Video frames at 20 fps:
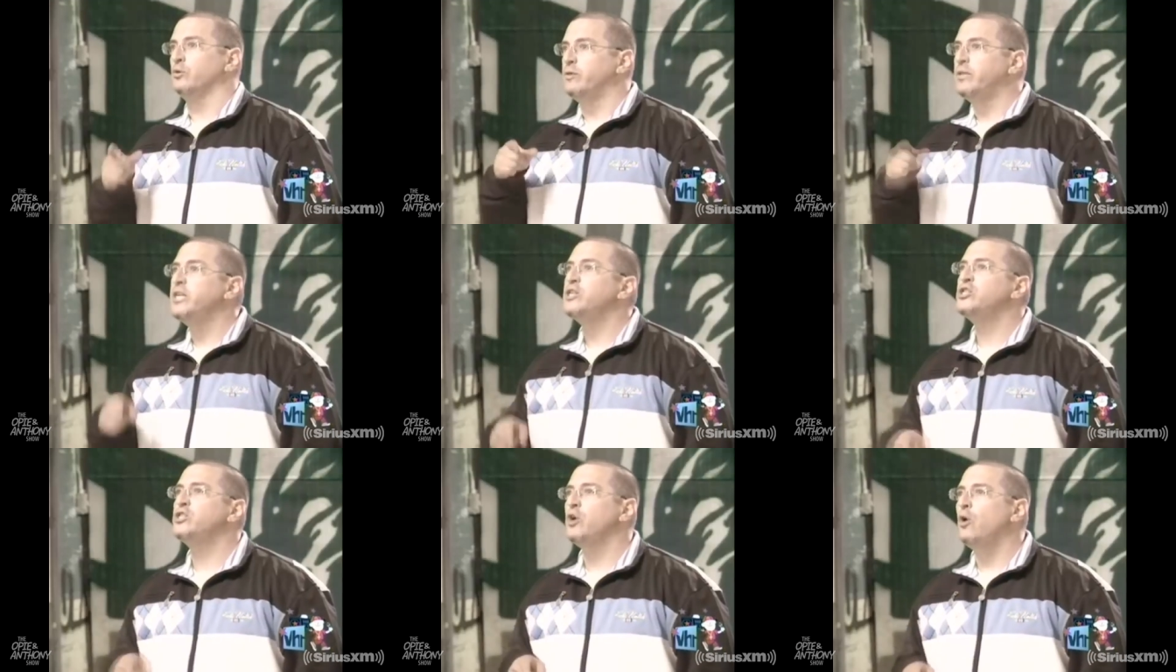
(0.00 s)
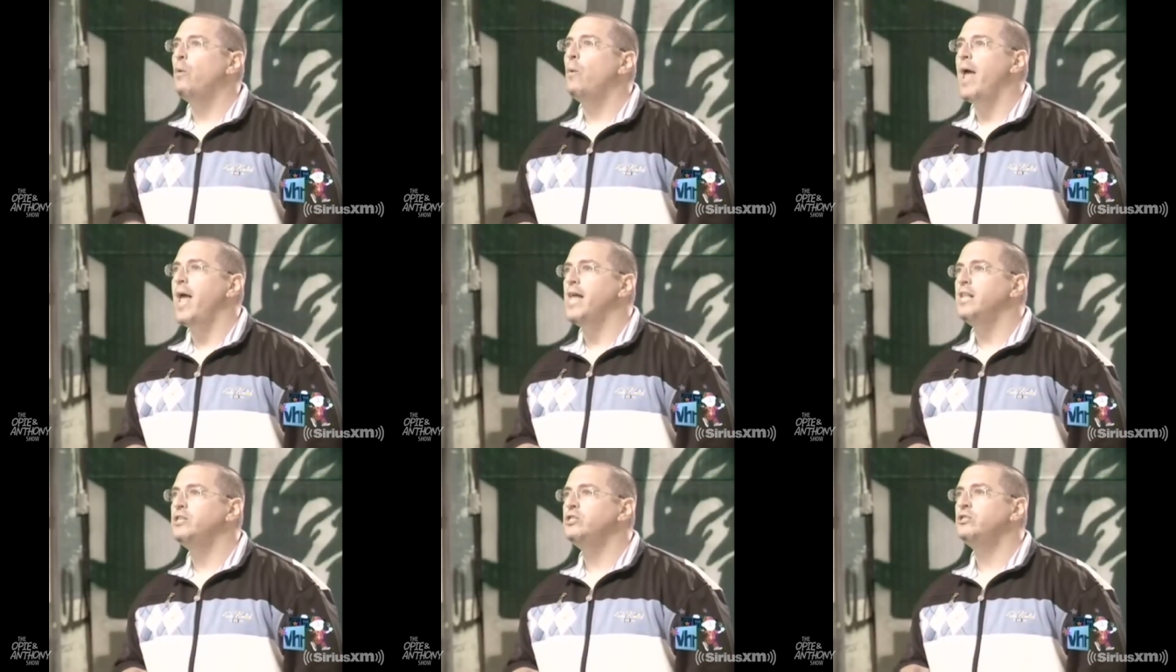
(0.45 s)
So this
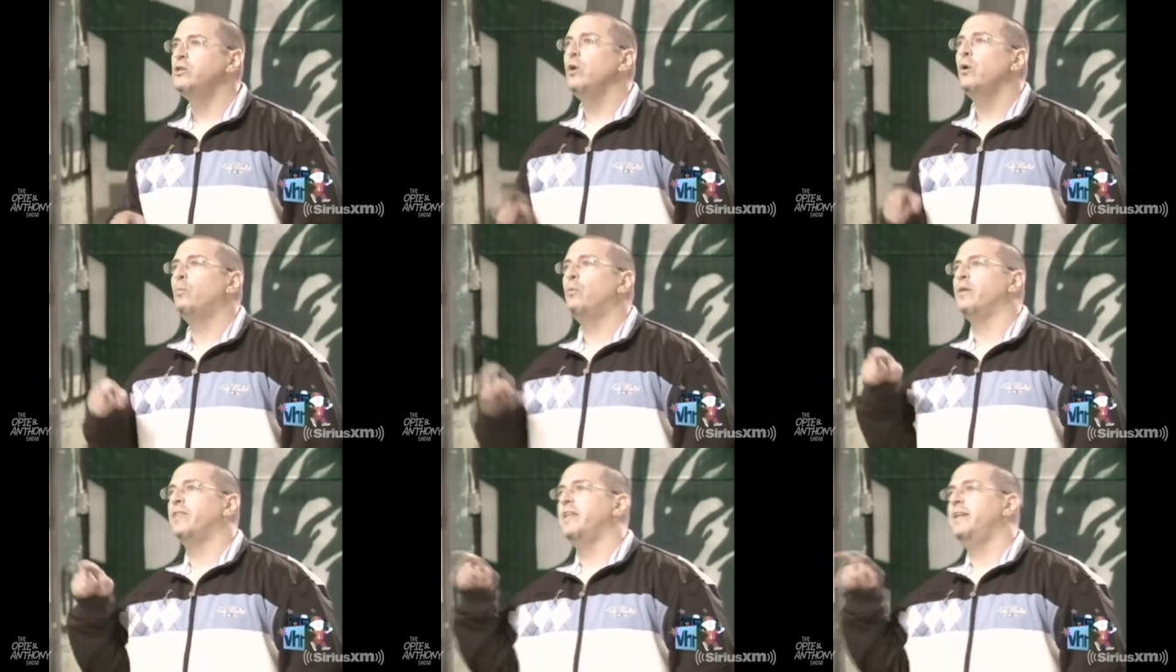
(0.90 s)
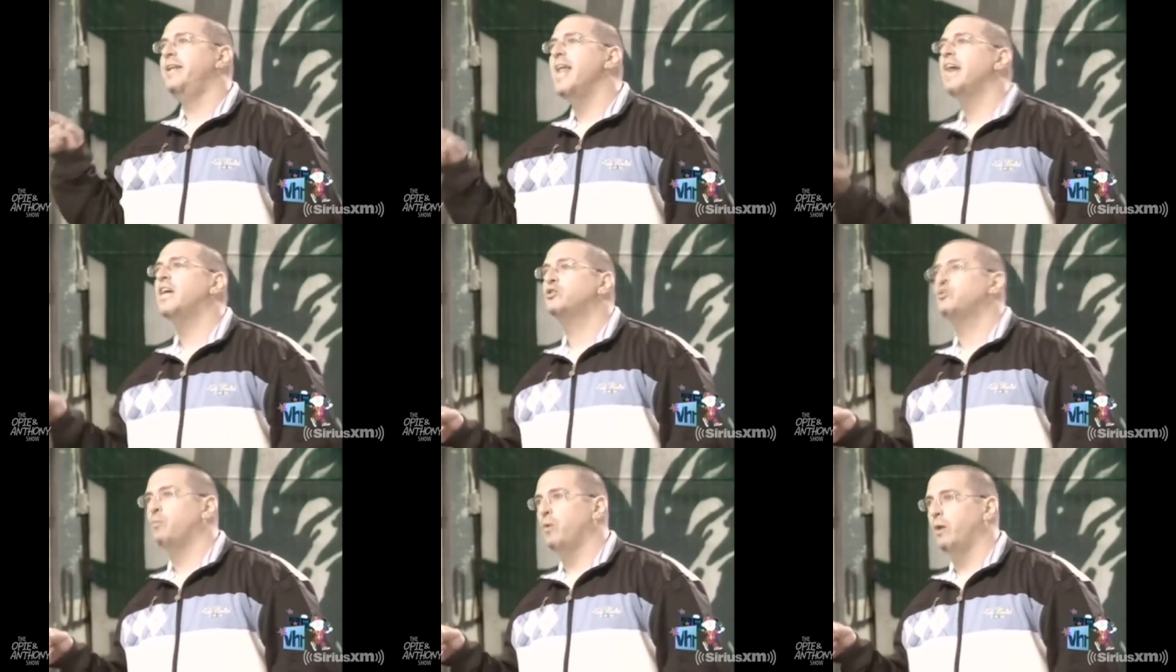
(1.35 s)
show Somebody ends, but
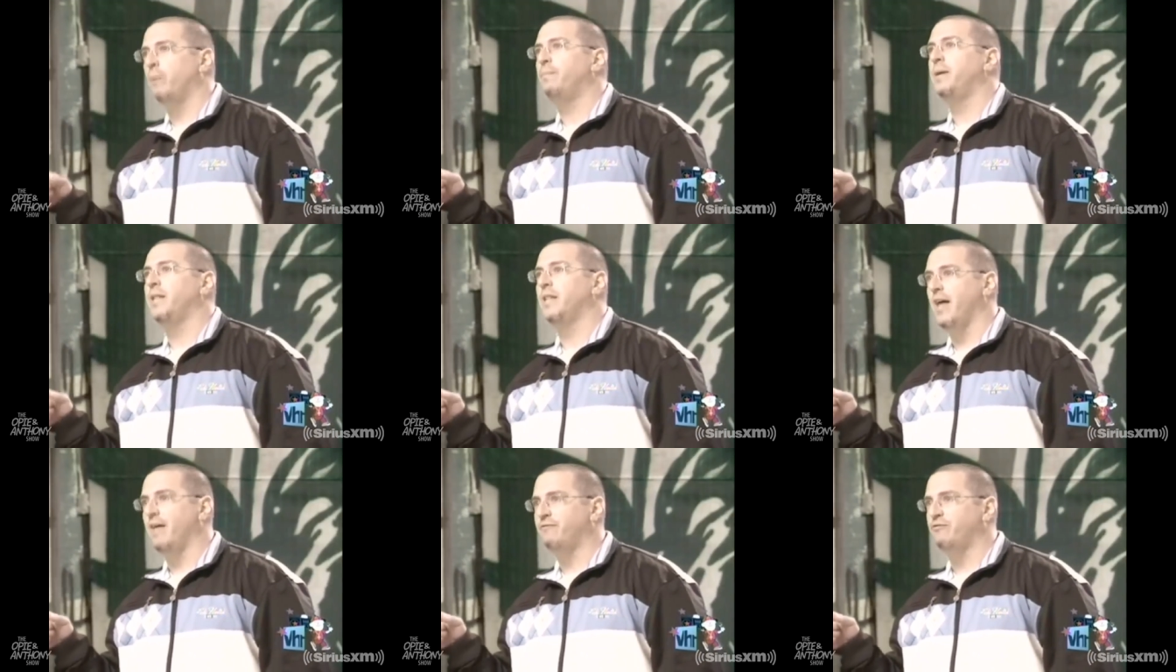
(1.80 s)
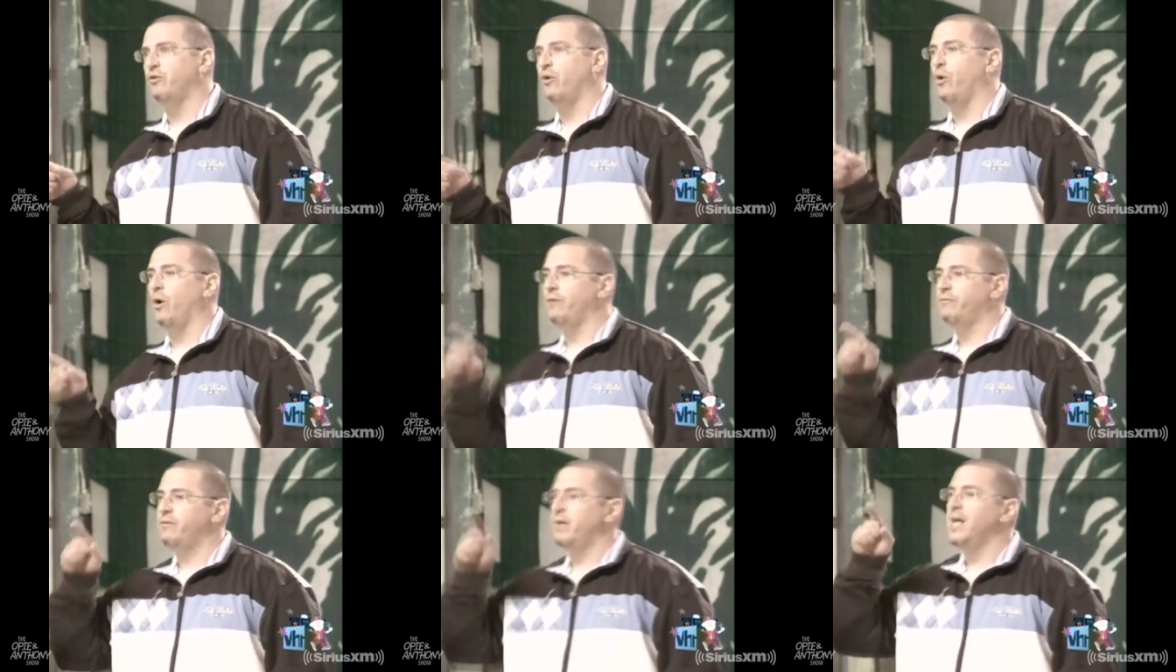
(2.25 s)
the next with. one will be
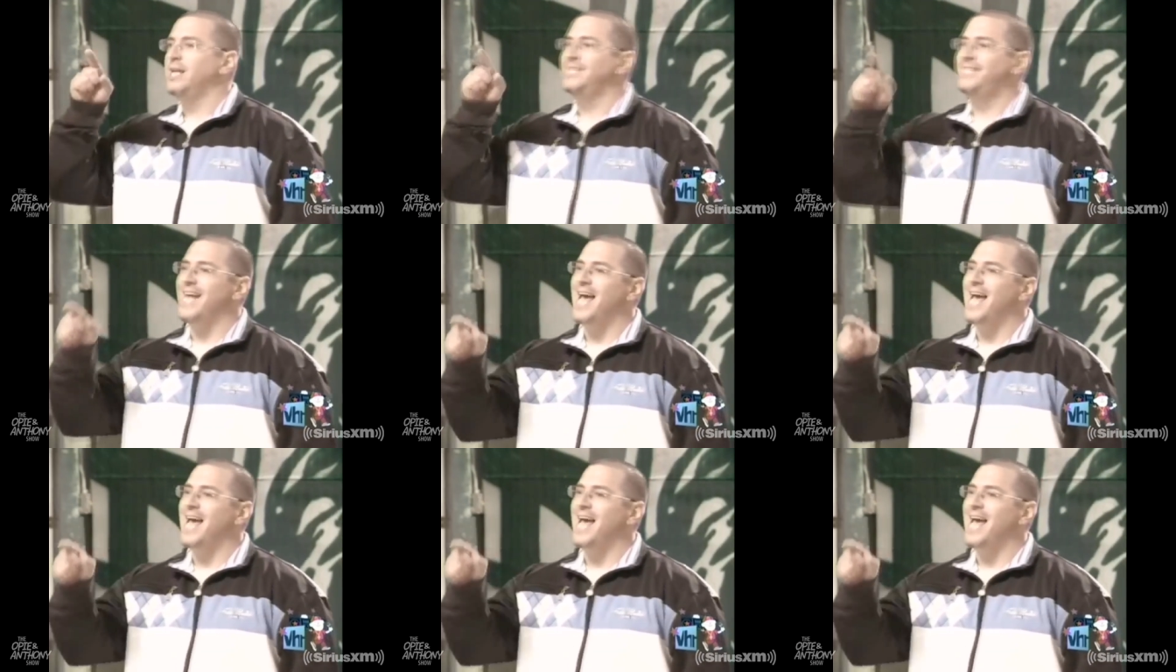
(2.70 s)
left off.